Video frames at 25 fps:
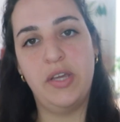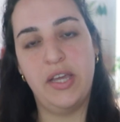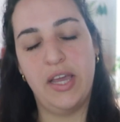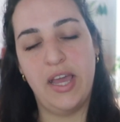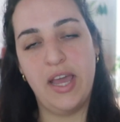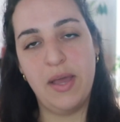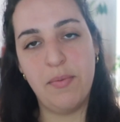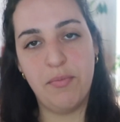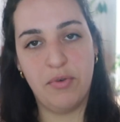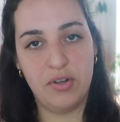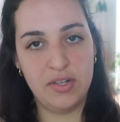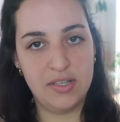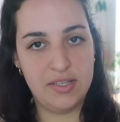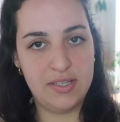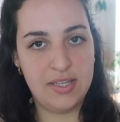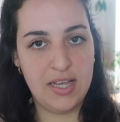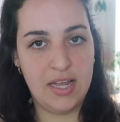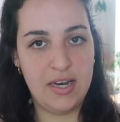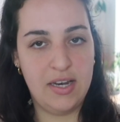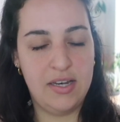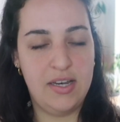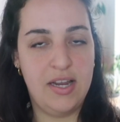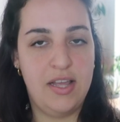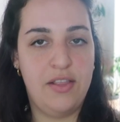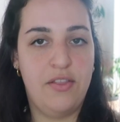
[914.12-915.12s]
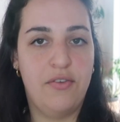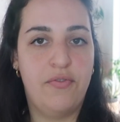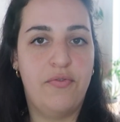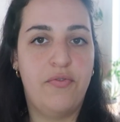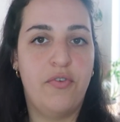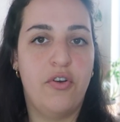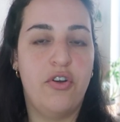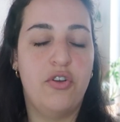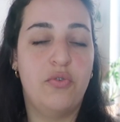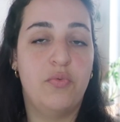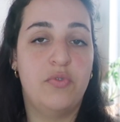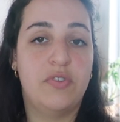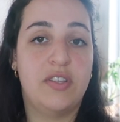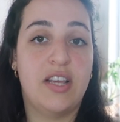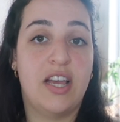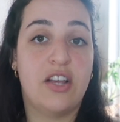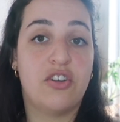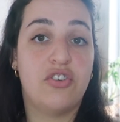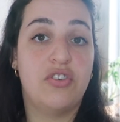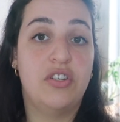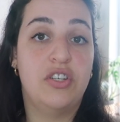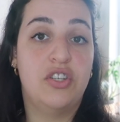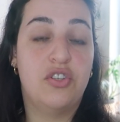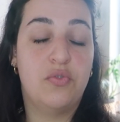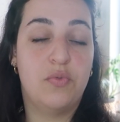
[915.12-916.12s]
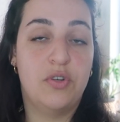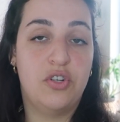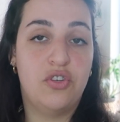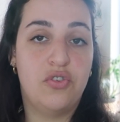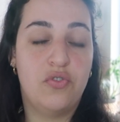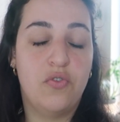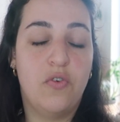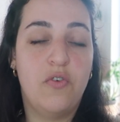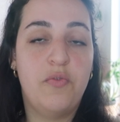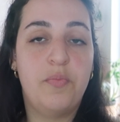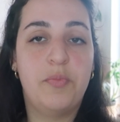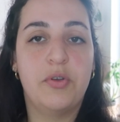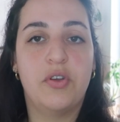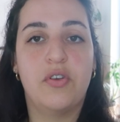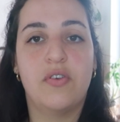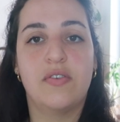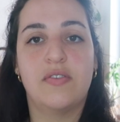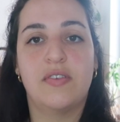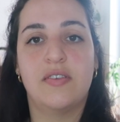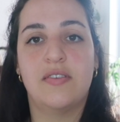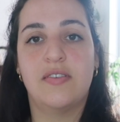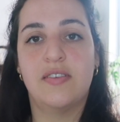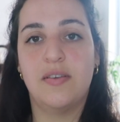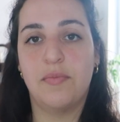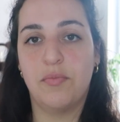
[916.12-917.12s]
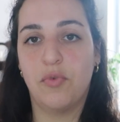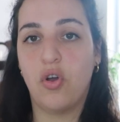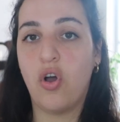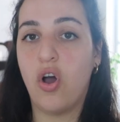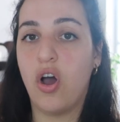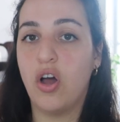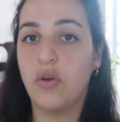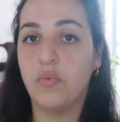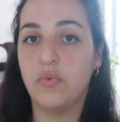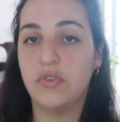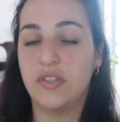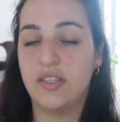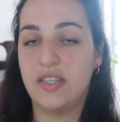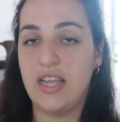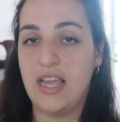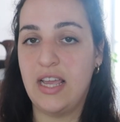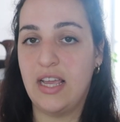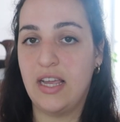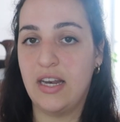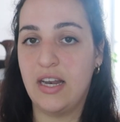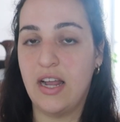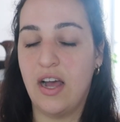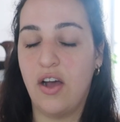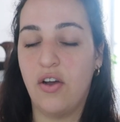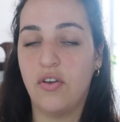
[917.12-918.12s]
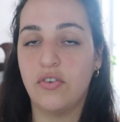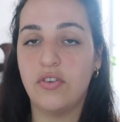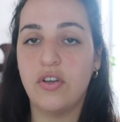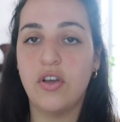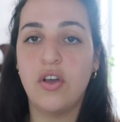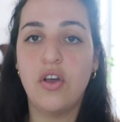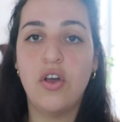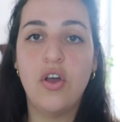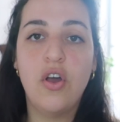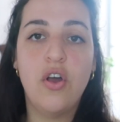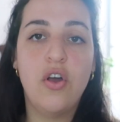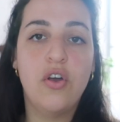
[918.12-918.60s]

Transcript: 2 p.m. on Saturday, the phone was actually switched off because the SIM card was taken out.